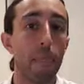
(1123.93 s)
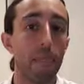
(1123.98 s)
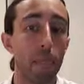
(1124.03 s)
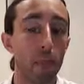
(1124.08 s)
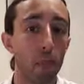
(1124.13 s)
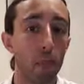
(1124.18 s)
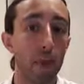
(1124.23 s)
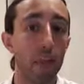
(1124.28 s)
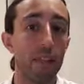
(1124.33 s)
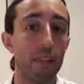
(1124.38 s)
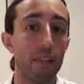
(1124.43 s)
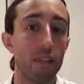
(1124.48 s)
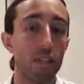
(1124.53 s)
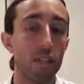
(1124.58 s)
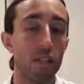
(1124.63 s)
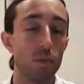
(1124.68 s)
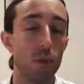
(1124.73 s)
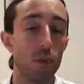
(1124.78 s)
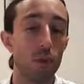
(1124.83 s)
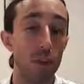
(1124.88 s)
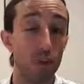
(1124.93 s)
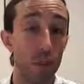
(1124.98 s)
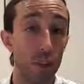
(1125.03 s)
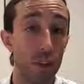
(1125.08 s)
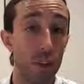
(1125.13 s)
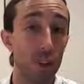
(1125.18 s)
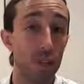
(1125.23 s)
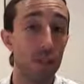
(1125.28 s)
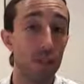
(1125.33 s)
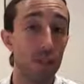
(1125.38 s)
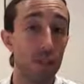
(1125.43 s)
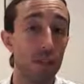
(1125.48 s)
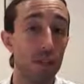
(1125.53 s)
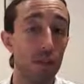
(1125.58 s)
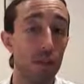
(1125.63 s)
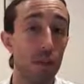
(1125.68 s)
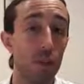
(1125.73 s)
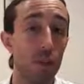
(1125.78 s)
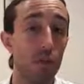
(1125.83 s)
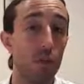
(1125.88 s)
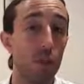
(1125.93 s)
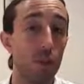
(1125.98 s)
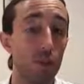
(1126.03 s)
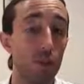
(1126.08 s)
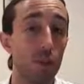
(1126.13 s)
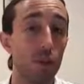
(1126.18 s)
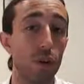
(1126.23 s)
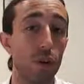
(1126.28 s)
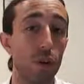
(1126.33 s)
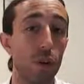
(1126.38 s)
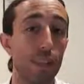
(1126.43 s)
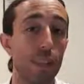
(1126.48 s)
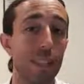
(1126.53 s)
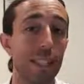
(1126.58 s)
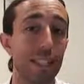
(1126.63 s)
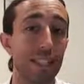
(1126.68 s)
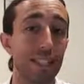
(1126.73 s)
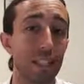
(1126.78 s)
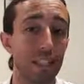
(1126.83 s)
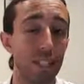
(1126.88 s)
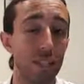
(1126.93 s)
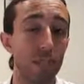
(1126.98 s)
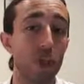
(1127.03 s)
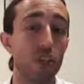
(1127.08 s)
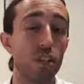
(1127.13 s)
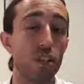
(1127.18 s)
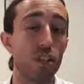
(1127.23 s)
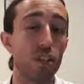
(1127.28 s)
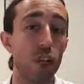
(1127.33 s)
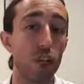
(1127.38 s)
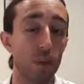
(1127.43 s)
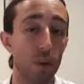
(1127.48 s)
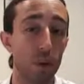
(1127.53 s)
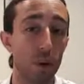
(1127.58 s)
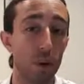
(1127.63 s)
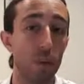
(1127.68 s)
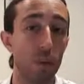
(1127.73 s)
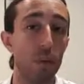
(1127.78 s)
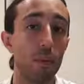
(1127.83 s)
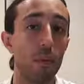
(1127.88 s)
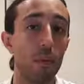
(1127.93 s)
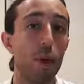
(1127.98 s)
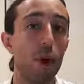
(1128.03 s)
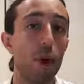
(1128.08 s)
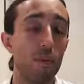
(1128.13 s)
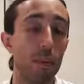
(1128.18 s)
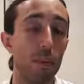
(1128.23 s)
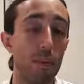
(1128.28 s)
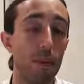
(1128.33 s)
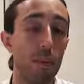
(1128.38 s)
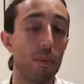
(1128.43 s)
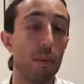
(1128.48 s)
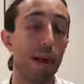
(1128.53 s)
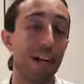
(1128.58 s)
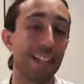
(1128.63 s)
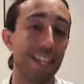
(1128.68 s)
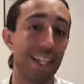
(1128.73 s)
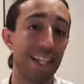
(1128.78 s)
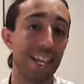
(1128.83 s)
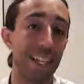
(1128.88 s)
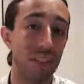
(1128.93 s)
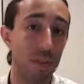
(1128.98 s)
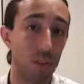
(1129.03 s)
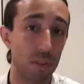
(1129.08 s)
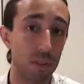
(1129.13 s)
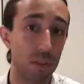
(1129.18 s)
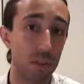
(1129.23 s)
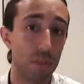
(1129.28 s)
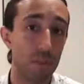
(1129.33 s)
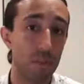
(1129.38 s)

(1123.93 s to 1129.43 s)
One of the things as well, if you look at the research, will show that this is especially a problem for people as they get older.